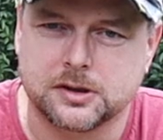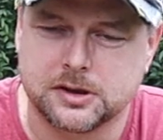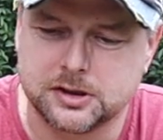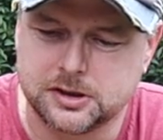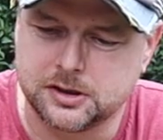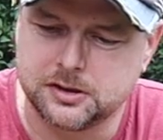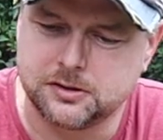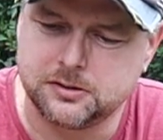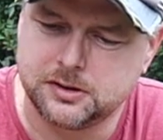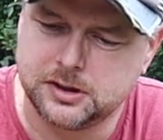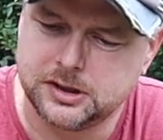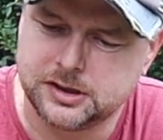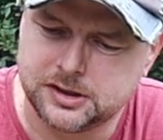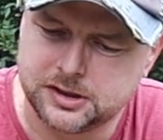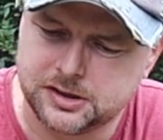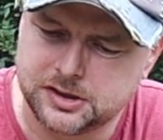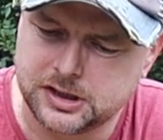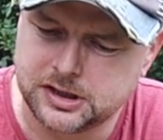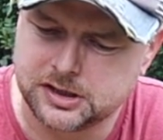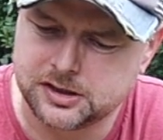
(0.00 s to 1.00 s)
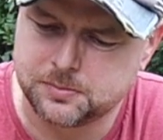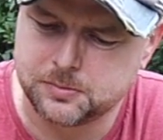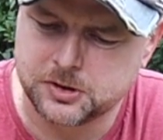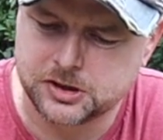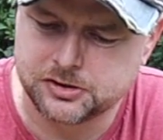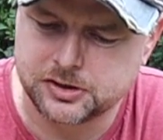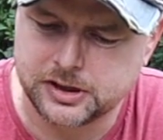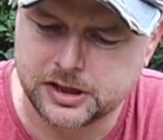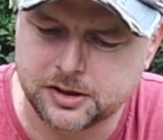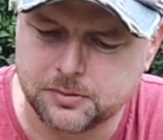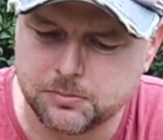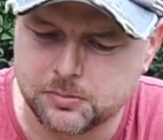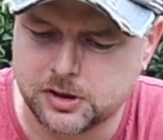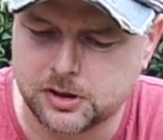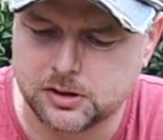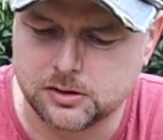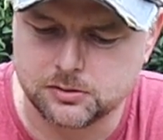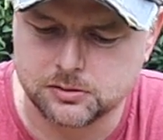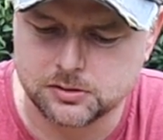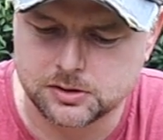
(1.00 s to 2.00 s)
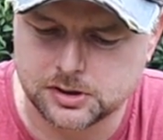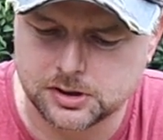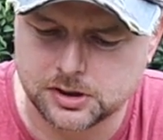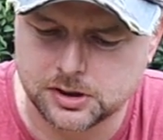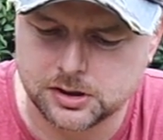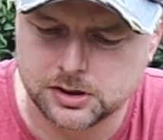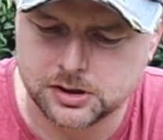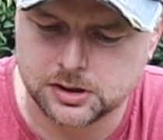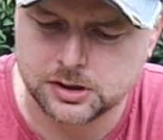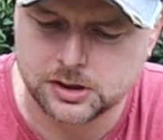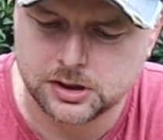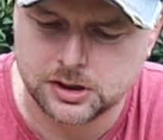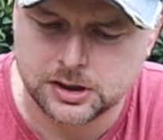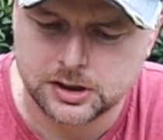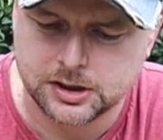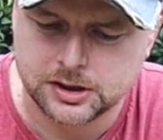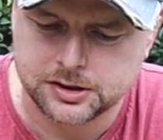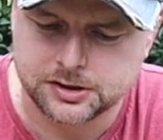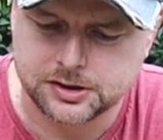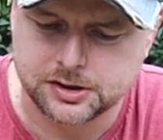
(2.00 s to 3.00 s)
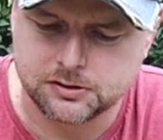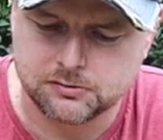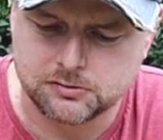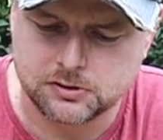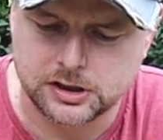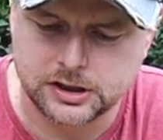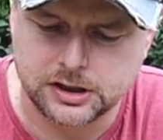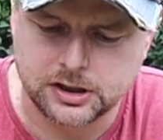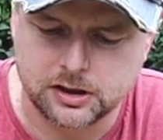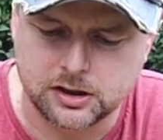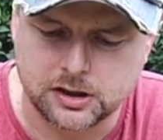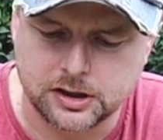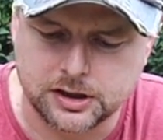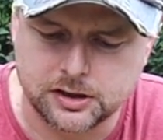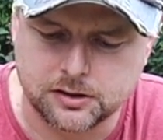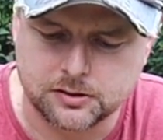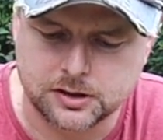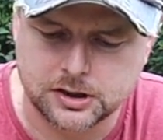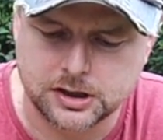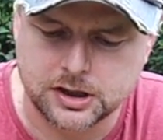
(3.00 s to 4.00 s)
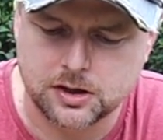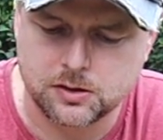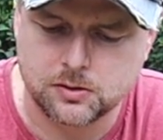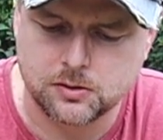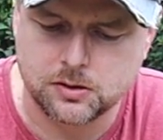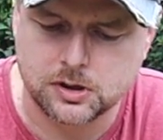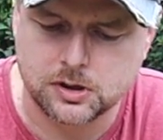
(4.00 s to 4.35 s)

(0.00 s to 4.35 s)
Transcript: going to do is adjust my trekking poles to the right height. I'm going to go